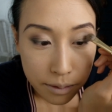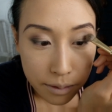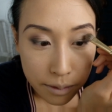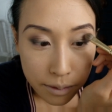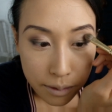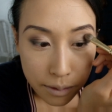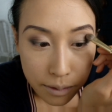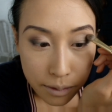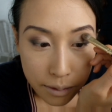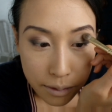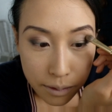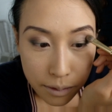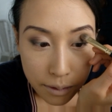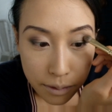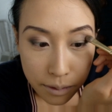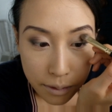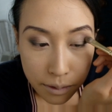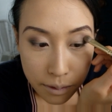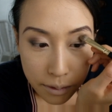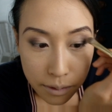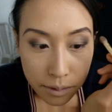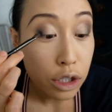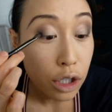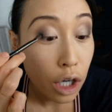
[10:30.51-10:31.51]
The last thing is a
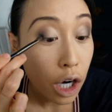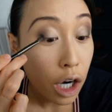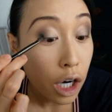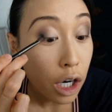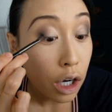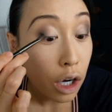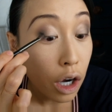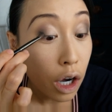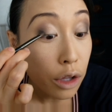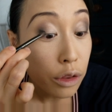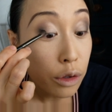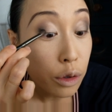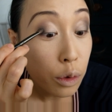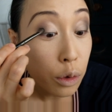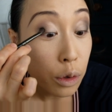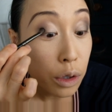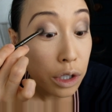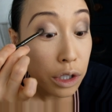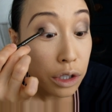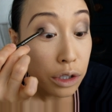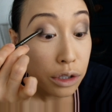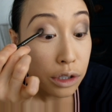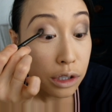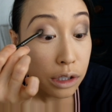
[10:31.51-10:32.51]
little bit of dark on the
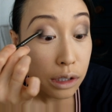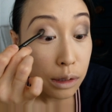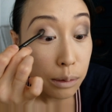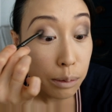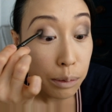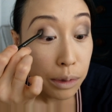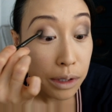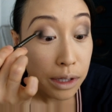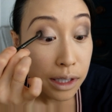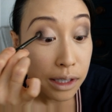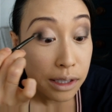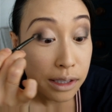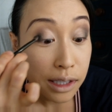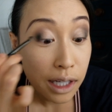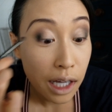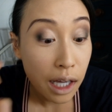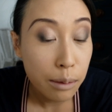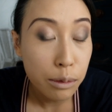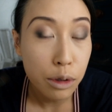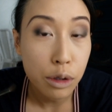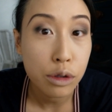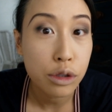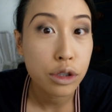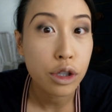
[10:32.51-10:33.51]
corners, but this
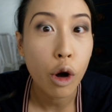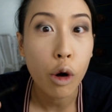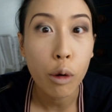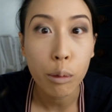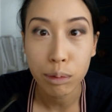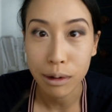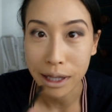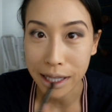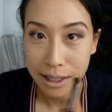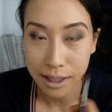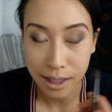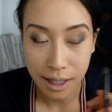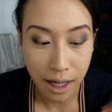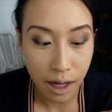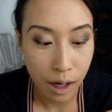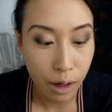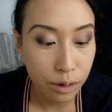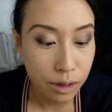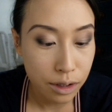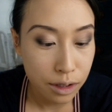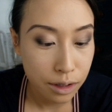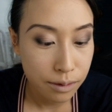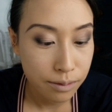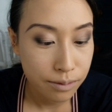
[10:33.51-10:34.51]
time you don't blend it
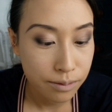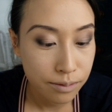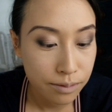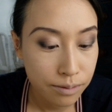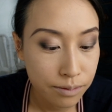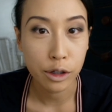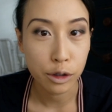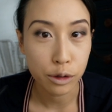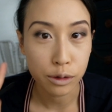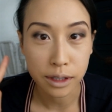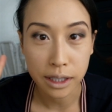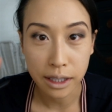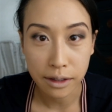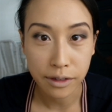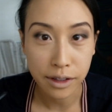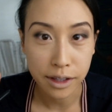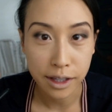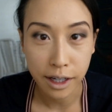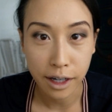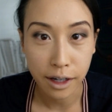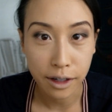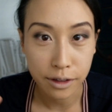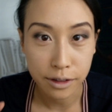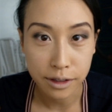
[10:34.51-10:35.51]
out. You leave it
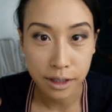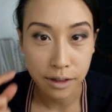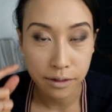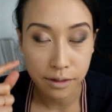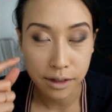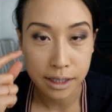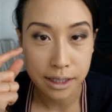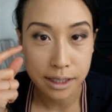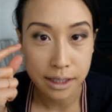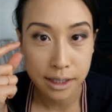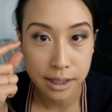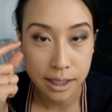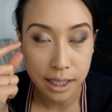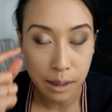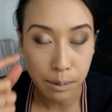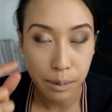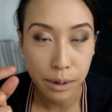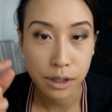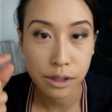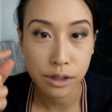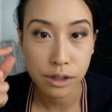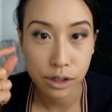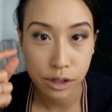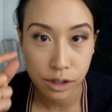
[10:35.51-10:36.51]
there. You leave the
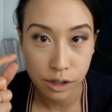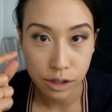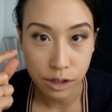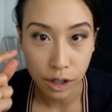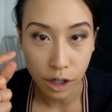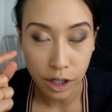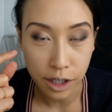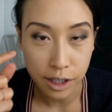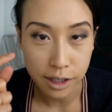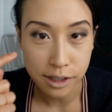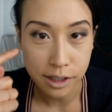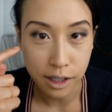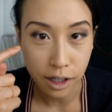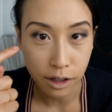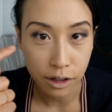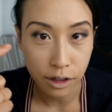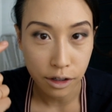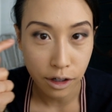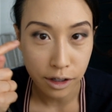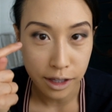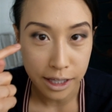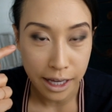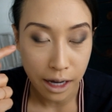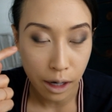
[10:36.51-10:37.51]
deepest, darkest
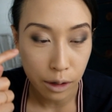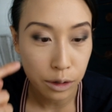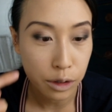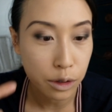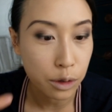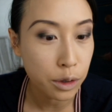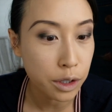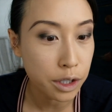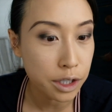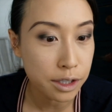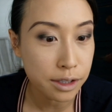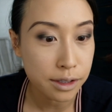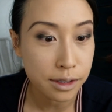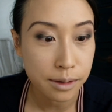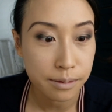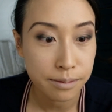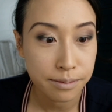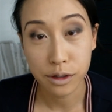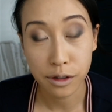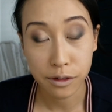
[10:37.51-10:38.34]
color on the outer corners.